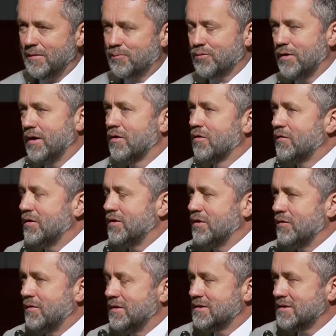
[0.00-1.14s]
i pray over
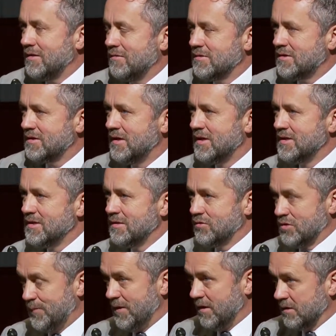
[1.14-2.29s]
you and he said it was it
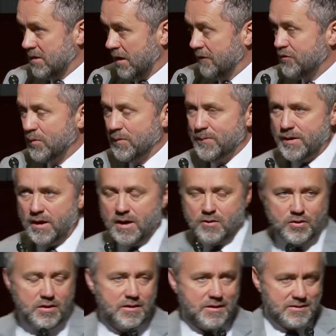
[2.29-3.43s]
was a bit uncomfortable a bit
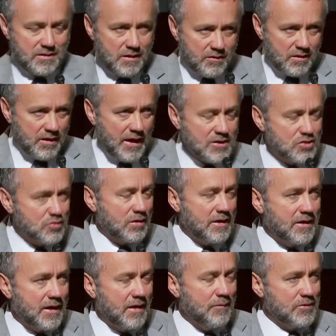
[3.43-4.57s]
awkward because all the classes were
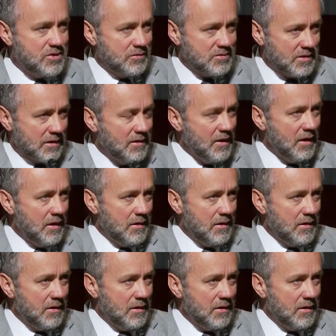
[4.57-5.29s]
letting out but she was like